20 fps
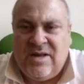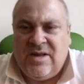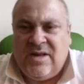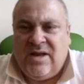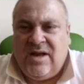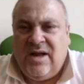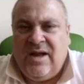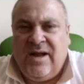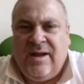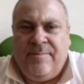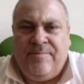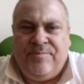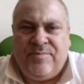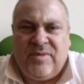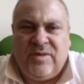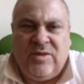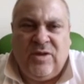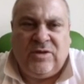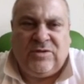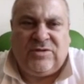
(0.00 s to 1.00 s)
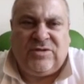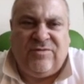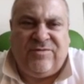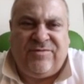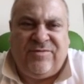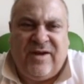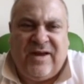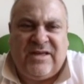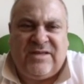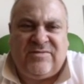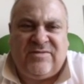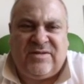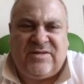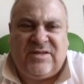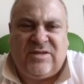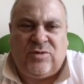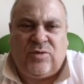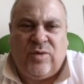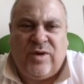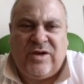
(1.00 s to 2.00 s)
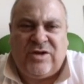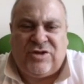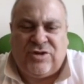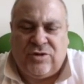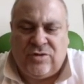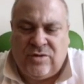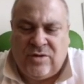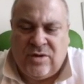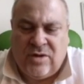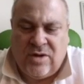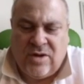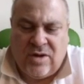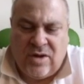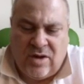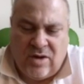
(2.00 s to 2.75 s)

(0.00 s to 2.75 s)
Not so far is the situation